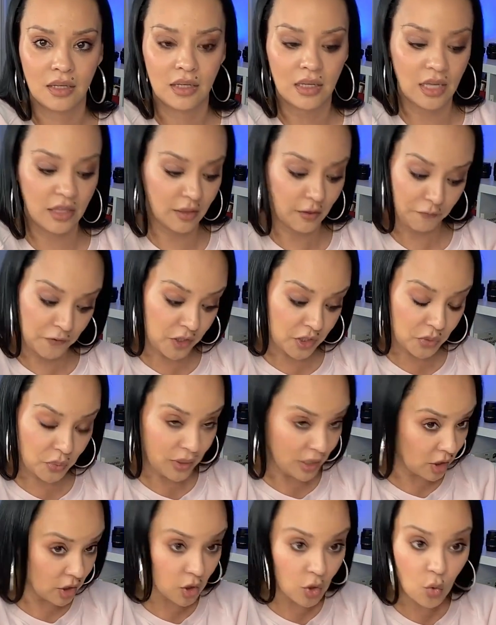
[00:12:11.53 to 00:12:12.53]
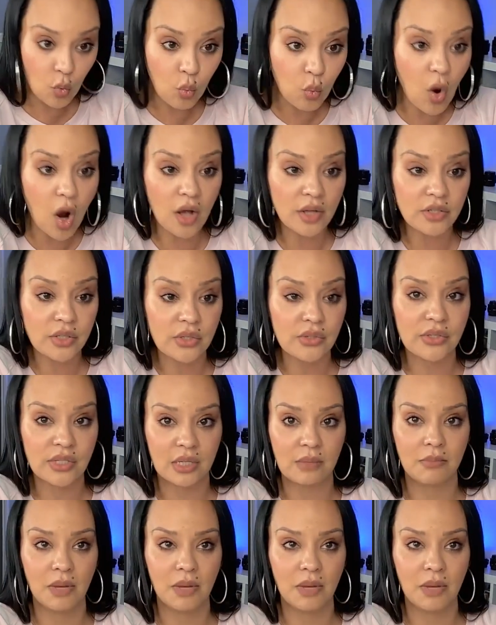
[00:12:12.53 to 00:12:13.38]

In the first week you want to see